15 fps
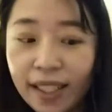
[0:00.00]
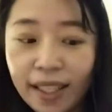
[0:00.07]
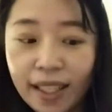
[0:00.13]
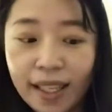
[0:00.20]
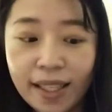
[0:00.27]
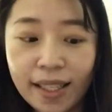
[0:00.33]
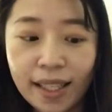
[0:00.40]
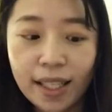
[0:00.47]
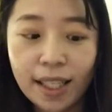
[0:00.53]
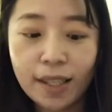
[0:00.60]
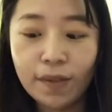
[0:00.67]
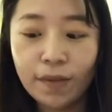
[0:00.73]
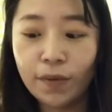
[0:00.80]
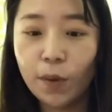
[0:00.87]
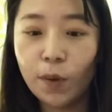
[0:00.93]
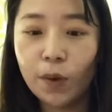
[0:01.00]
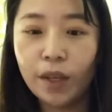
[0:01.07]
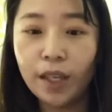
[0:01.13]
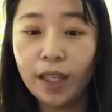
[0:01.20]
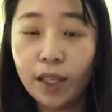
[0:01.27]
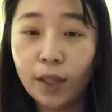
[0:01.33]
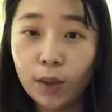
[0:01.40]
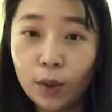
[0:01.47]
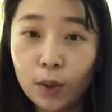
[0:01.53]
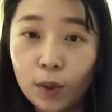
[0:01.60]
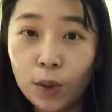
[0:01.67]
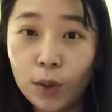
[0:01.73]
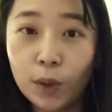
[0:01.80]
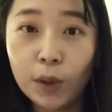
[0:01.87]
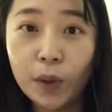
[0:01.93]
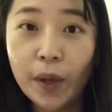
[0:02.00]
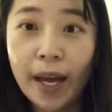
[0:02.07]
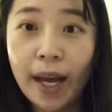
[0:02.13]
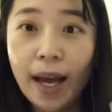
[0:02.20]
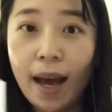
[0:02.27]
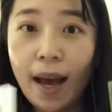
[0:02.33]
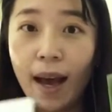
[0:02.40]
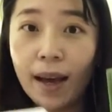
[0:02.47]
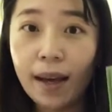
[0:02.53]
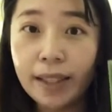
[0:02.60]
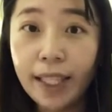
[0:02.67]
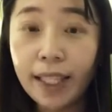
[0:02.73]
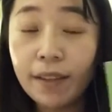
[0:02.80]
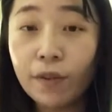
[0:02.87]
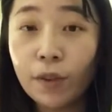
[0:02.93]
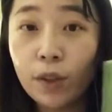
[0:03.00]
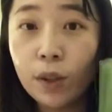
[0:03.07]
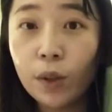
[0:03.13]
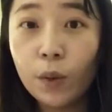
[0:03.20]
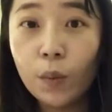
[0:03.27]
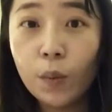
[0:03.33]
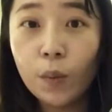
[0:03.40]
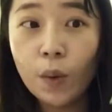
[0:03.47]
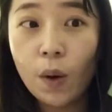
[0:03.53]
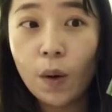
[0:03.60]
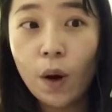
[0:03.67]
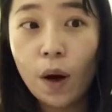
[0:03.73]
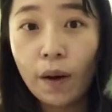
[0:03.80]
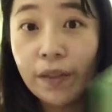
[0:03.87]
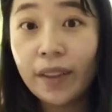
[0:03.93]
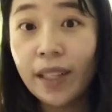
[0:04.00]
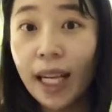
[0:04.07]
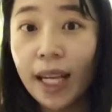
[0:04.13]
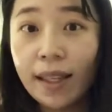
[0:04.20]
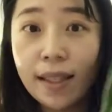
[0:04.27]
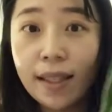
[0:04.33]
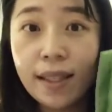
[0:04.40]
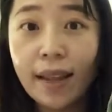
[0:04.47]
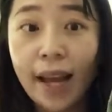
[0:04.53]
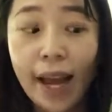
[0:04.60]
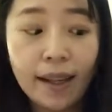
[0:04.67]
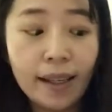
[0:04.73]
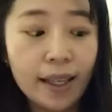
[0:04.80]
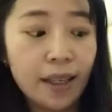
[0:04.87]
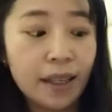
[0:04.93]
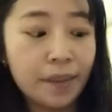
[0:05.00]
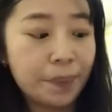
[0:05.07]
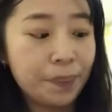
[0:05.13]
this is for you to take a photo of this hanky.